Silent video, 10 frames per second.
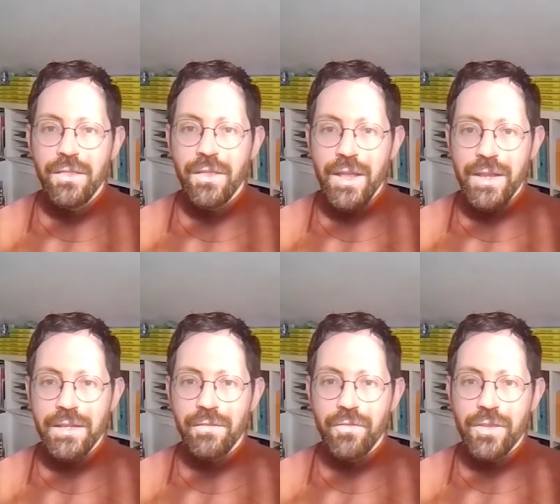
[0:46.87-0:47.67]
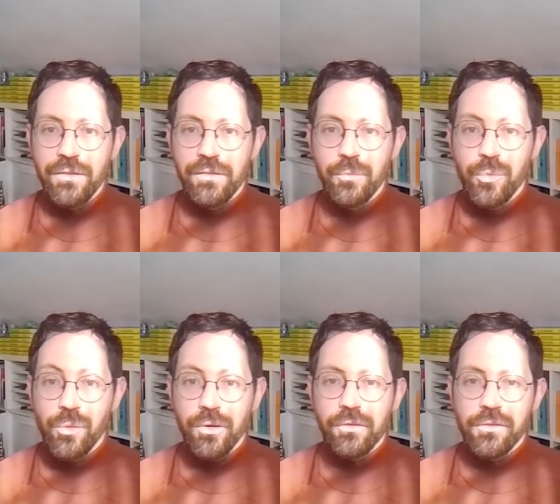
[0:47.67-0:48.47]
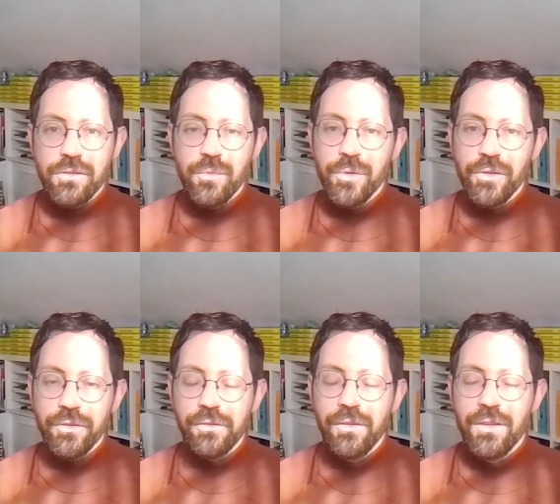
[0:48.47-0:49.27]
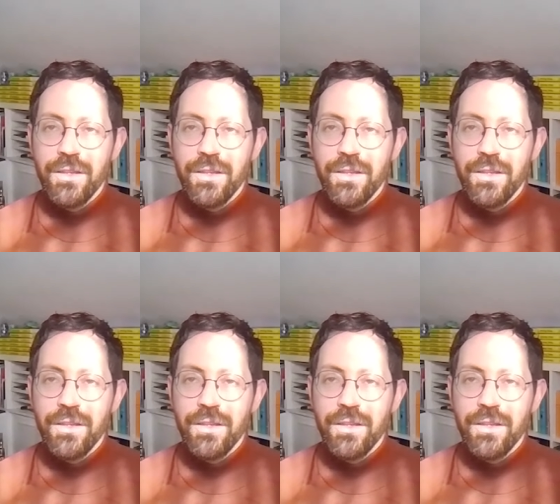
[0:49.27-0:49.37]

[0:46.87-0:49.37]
that any of these ports or terminals